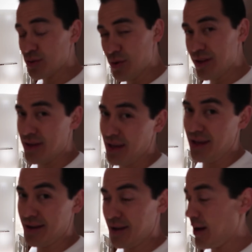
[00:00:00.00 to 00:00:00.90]
There's one
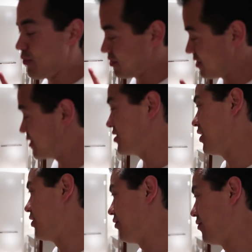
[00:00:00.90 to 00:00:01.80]
thing I wanted to
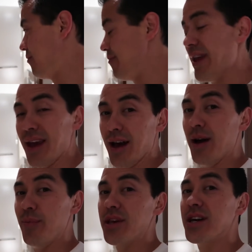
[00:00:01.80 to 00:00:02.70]
show
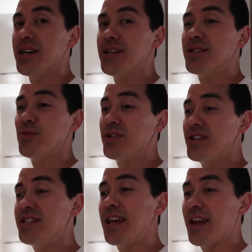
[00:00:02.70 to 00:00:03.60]
Mia, because when
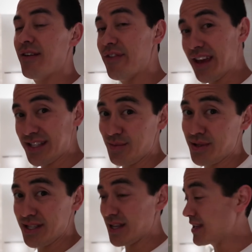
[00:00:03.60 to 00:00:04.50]
you stay in a fancy
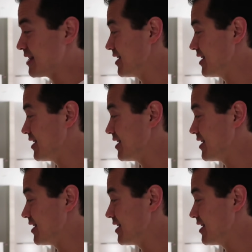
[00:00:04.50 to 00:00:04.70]
place like